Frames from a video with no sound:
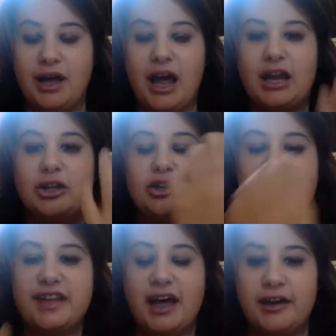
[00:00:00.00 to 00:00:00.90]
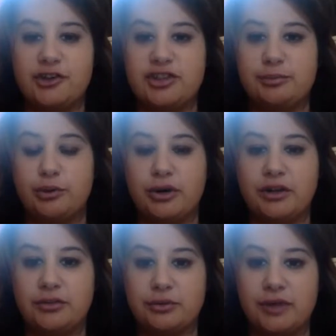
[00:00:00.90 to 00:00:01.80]
and look at that energy pouring
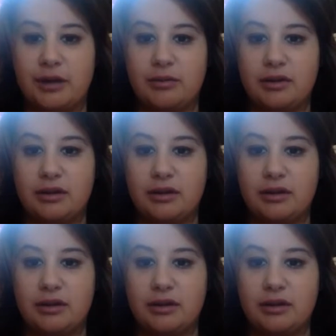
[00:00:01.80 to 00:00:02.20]
through them.